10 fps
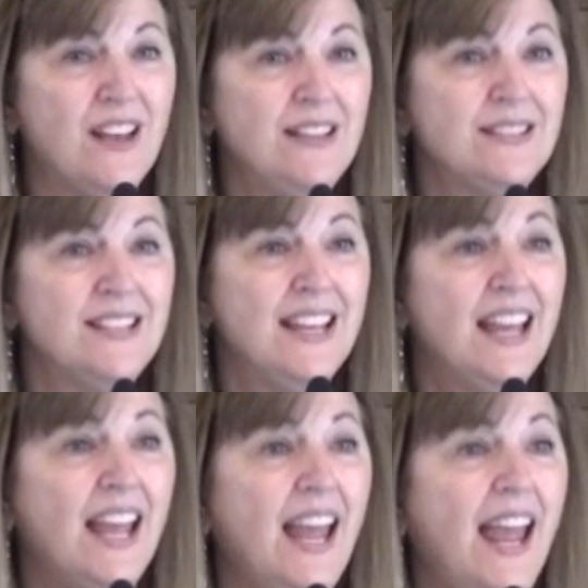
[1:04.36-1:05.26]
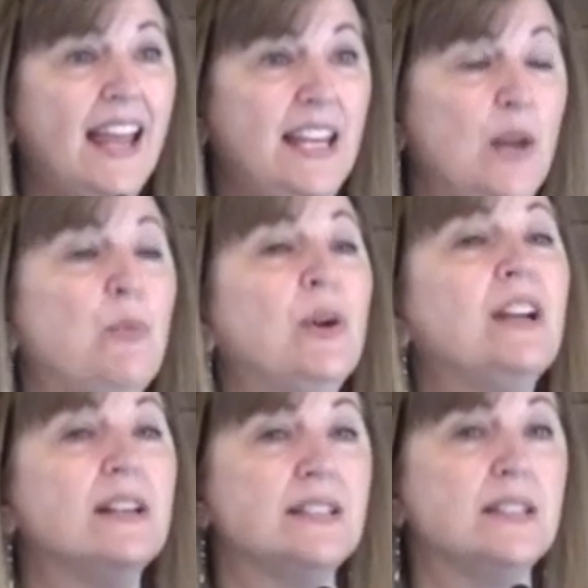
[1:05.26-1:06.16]
us and he
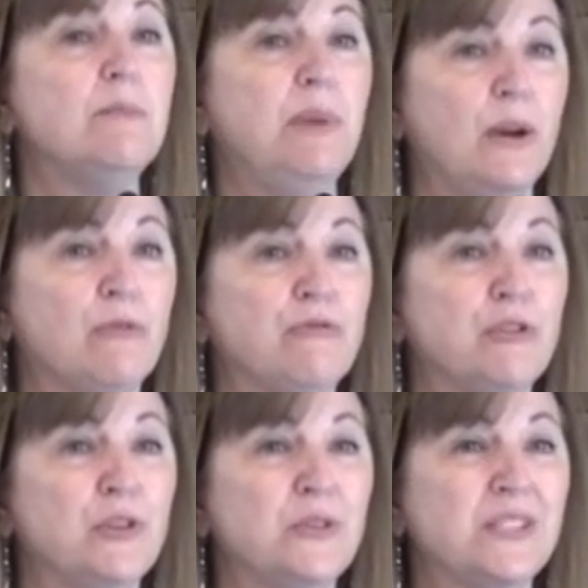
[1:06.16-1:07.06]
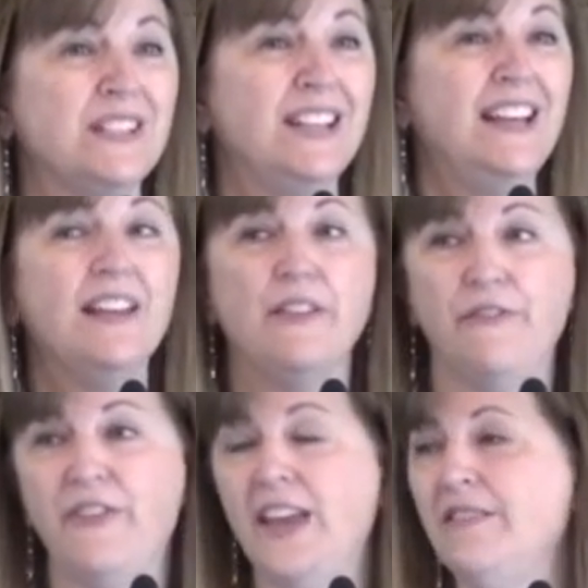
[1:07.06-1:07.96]
appointed us to bear fruit, the
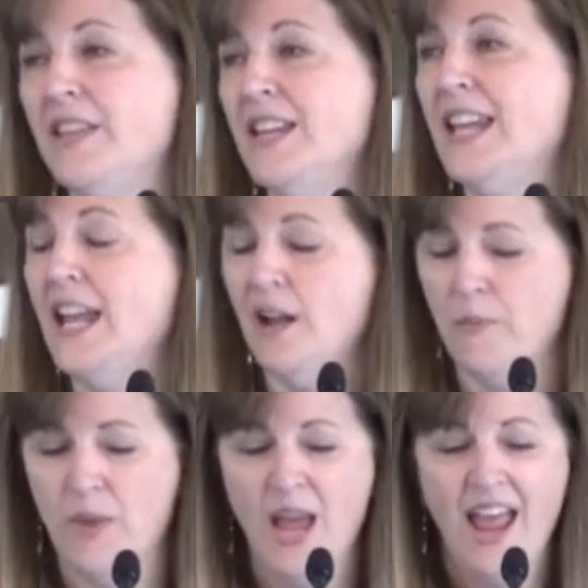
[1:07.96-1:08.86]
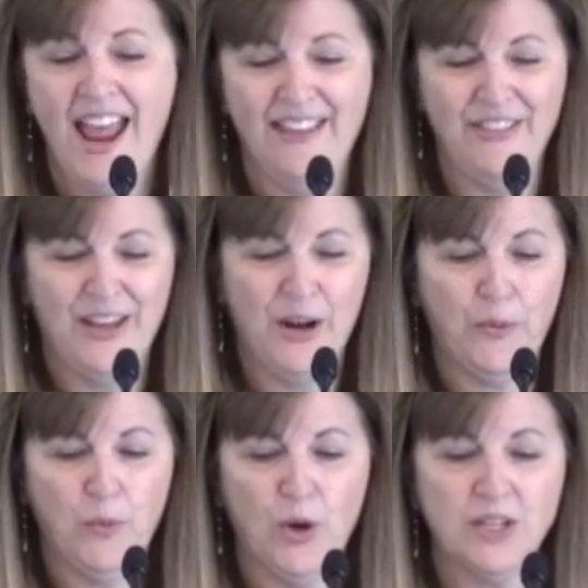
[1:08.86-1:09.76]
faith in him and then our
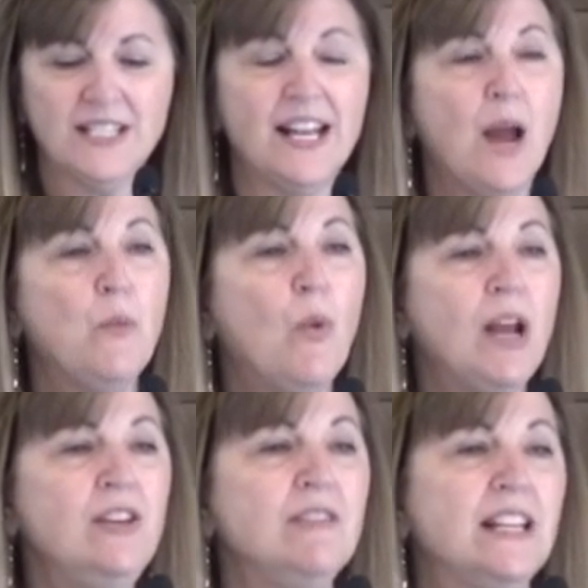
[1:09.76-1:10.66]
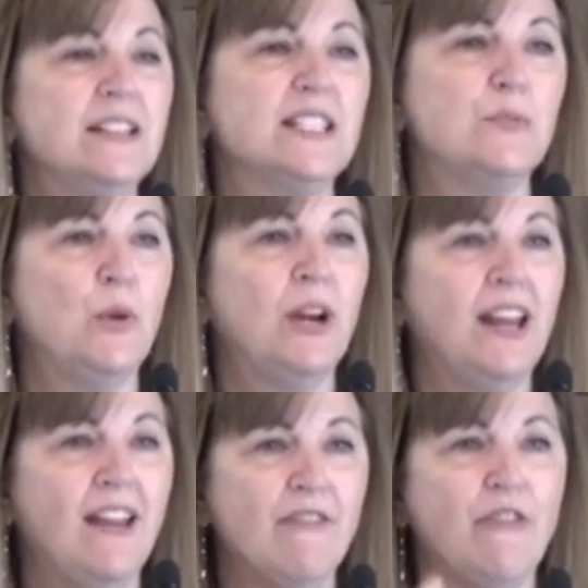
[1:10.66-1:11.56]
works. And I'm wondering this
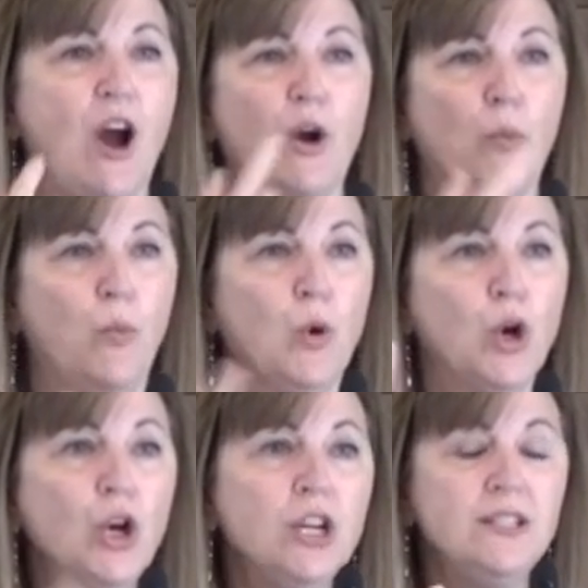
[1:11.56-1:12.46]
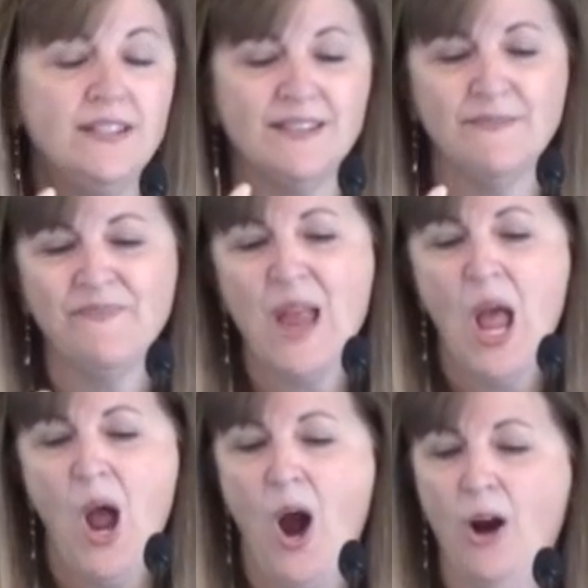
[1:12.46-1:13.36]
morning if our words
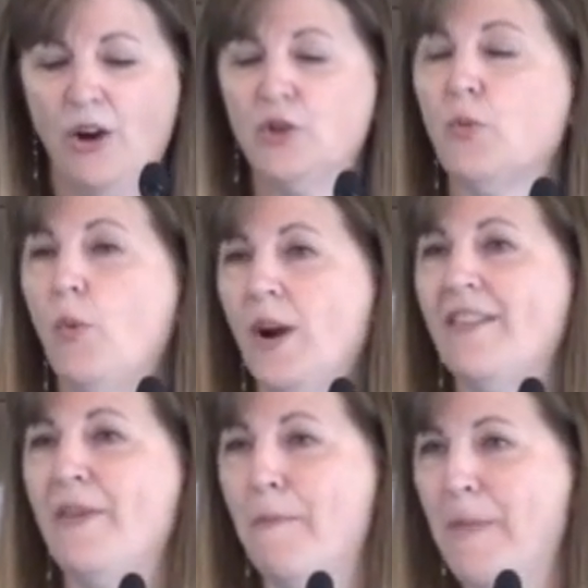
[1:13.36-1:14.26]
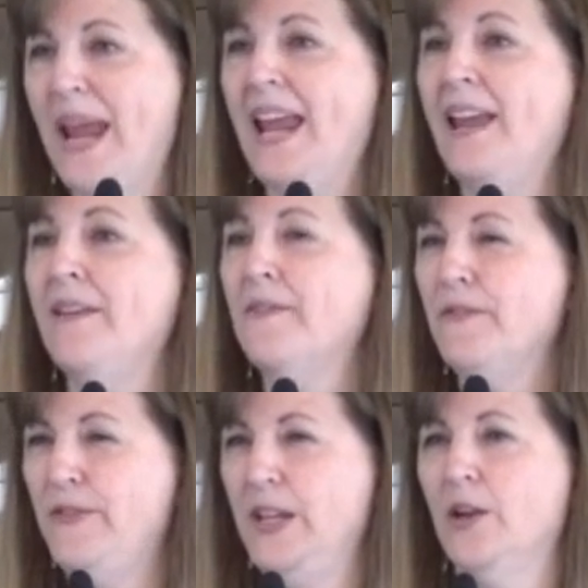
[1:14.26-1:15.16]
aren't one of the main
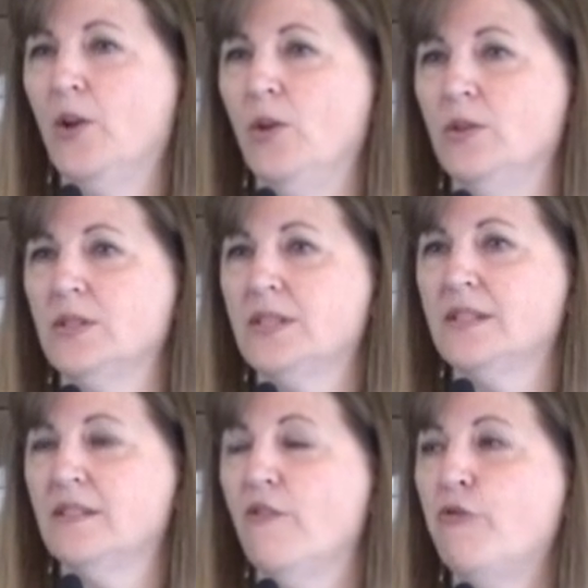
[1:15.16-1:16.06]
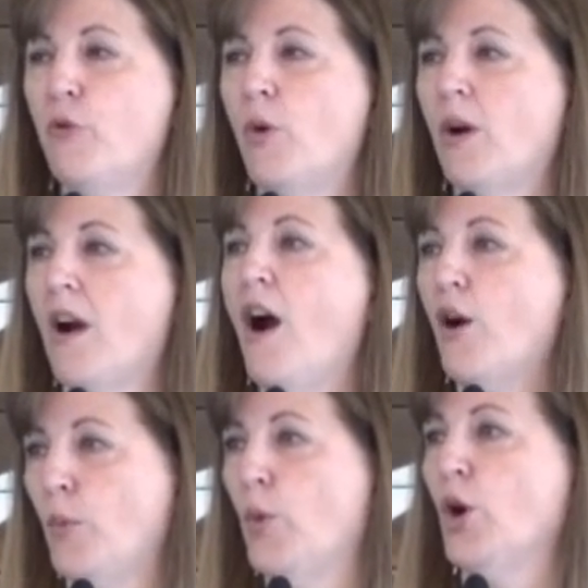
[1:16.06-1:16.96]
vehicles for
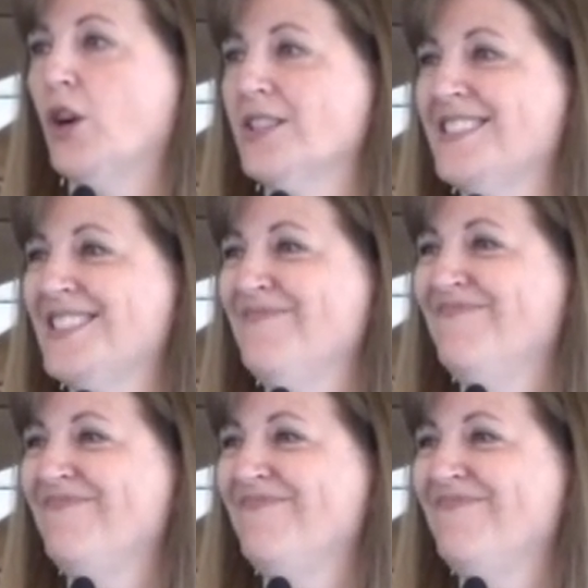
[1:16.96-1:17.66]
our works.